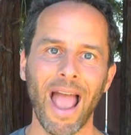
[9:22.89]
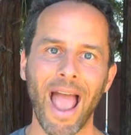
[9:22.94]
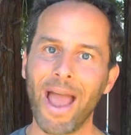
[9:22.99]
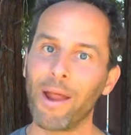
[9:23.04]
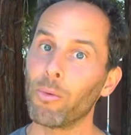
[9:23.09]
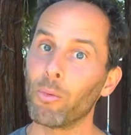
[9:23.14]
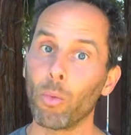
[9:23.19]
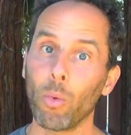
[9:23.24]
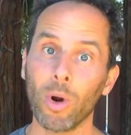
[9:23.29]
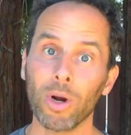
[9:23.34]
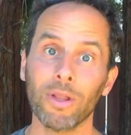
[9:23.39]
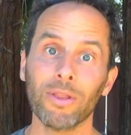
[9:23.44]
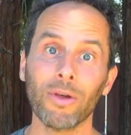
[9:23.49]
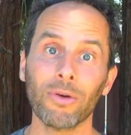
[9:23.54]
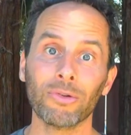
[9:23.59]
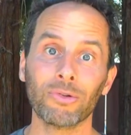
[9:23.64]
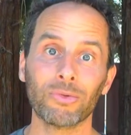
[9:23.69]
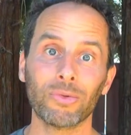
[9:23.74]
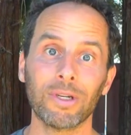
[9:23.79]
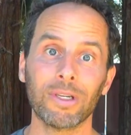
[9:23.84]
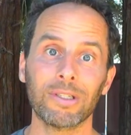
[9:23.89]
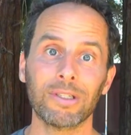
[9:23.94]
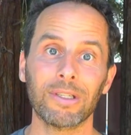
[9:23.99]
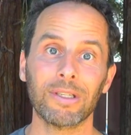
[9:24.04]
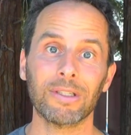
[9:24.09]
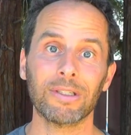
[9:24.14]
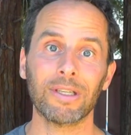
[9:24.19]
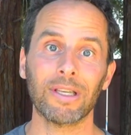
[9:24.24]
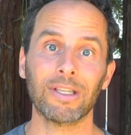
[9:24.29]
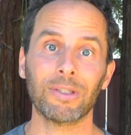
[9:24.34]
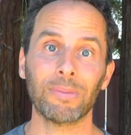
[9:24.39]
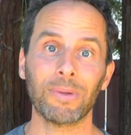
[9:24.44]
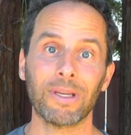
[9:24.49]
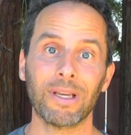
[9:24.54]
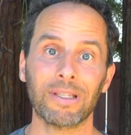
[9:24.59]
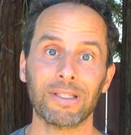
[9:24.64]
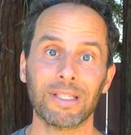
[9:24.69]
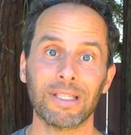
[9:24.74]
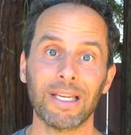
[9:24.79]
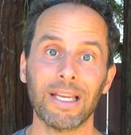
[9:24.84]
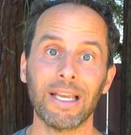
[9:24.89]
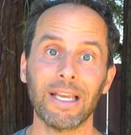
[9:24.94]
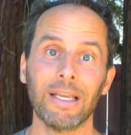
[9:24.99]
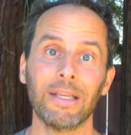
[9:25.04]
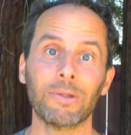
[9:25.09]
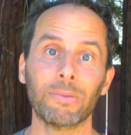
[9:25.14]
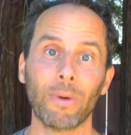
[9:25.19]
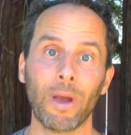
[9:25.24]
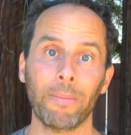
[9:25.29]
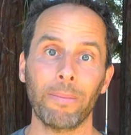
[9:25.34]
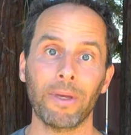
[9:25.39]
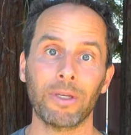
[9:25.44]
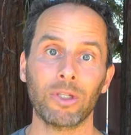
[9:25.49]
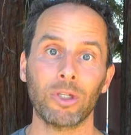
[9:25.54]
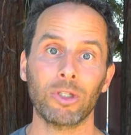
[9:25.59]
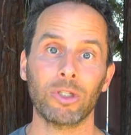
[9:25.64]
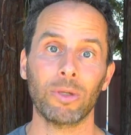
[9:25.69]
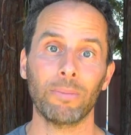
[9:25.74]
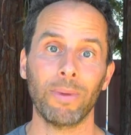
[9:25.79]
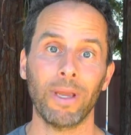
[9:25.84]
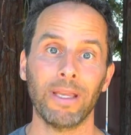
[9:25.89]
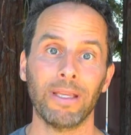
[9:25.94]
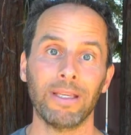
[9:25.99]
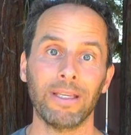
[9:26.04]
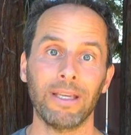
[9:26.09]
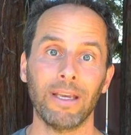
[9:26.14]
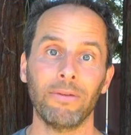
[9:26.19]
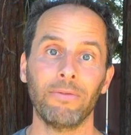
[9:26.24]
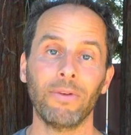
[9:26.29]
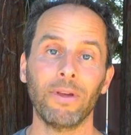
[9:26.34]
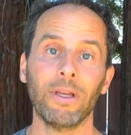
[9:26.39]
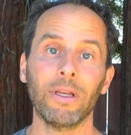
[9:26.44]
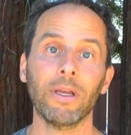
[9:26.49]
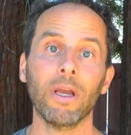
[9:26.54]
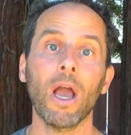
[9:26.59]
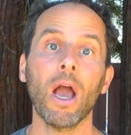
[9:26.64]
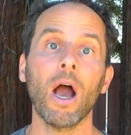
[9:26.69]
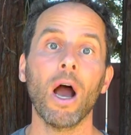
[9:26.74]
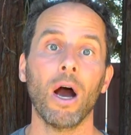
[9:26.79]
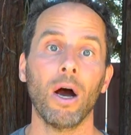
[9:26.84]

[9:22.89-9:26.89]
And one of those reasons is because it is my mission to make giving